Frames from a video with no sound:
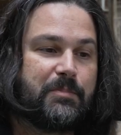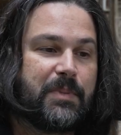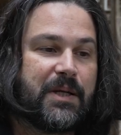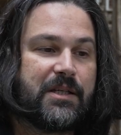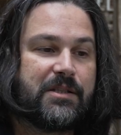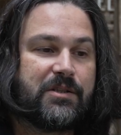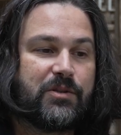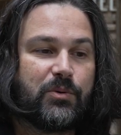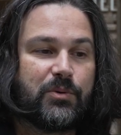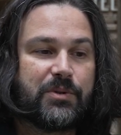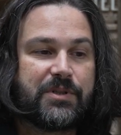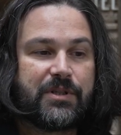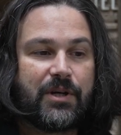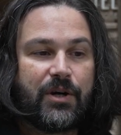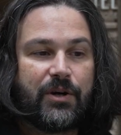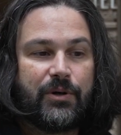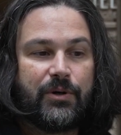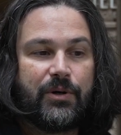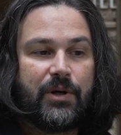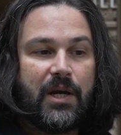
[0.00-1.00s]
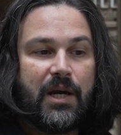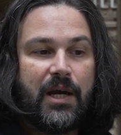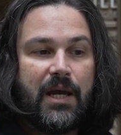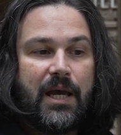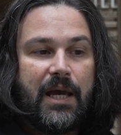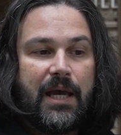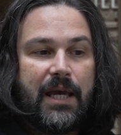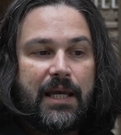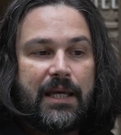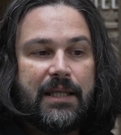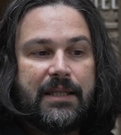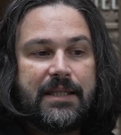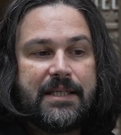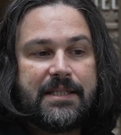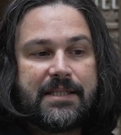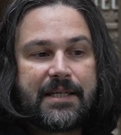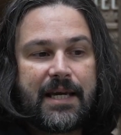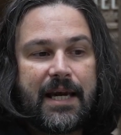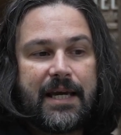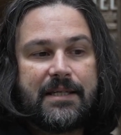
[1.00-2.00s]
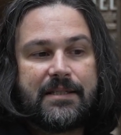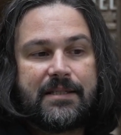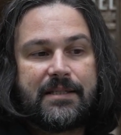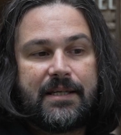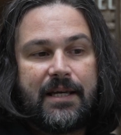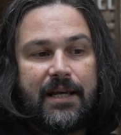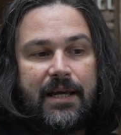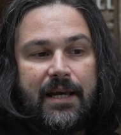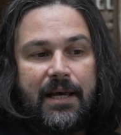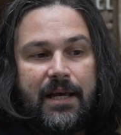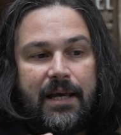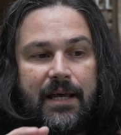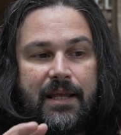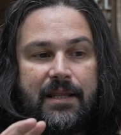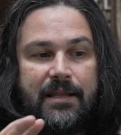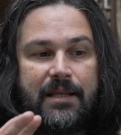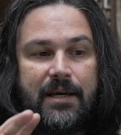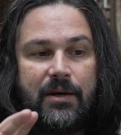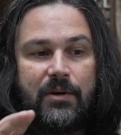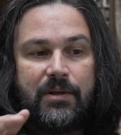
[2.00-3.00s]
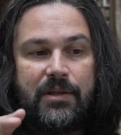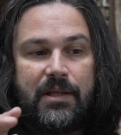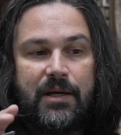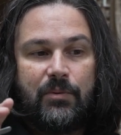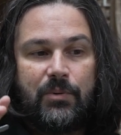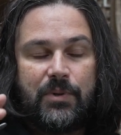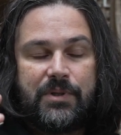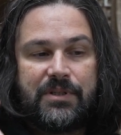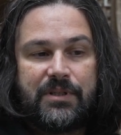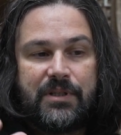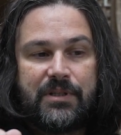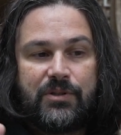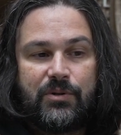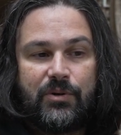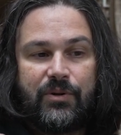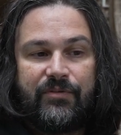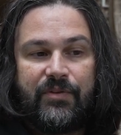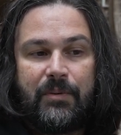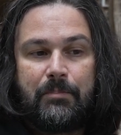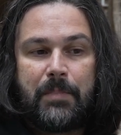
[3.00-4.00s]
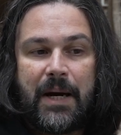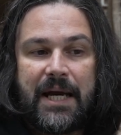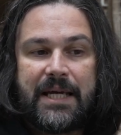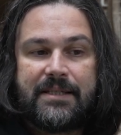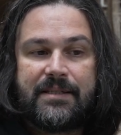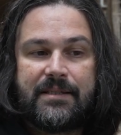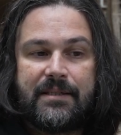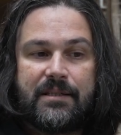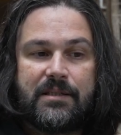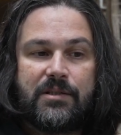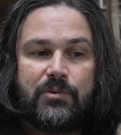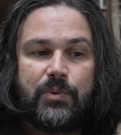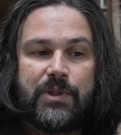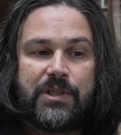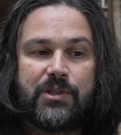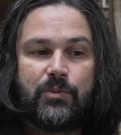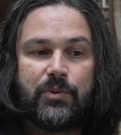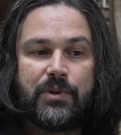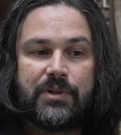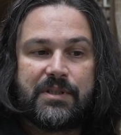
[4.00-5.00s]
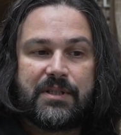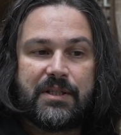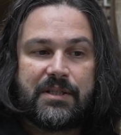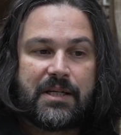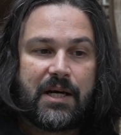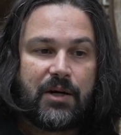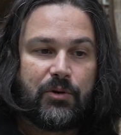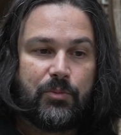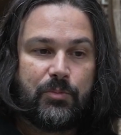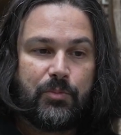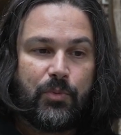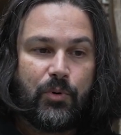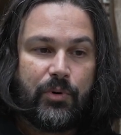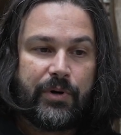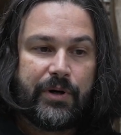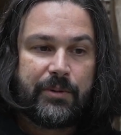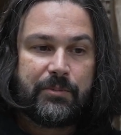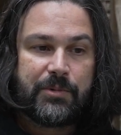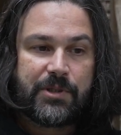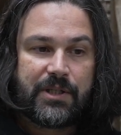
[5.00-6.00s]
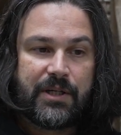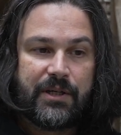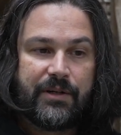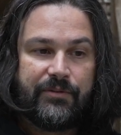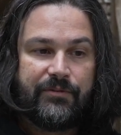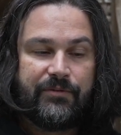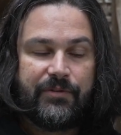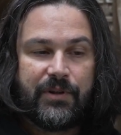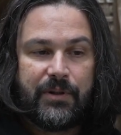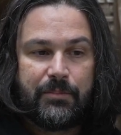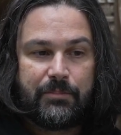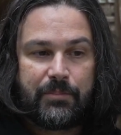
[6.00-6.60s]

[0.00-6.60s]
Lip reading: but it's also, in this case, there was a sort of a basis, which was the tunnel boring machine for the